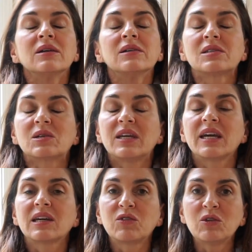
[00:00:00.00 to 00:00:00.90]
So
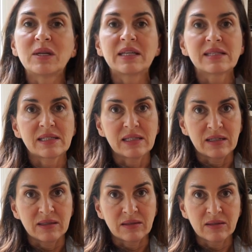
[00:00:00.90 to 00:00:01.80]
take a few minutes
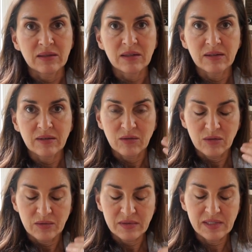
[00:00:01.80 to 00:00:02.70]
to
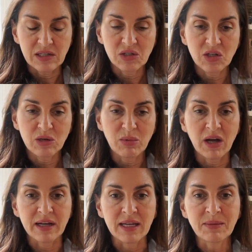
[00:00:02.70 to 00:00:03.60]
center your
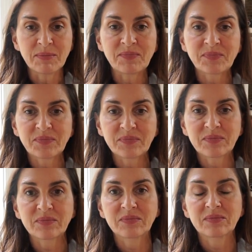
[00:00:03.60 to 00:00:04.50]
body
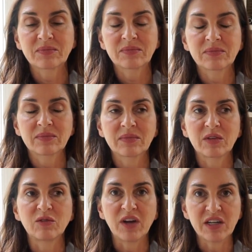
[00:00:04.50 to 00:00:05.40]

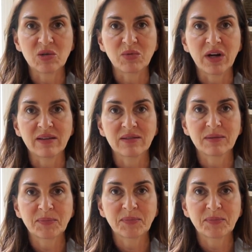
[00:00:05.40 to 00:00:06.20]
and find your breath.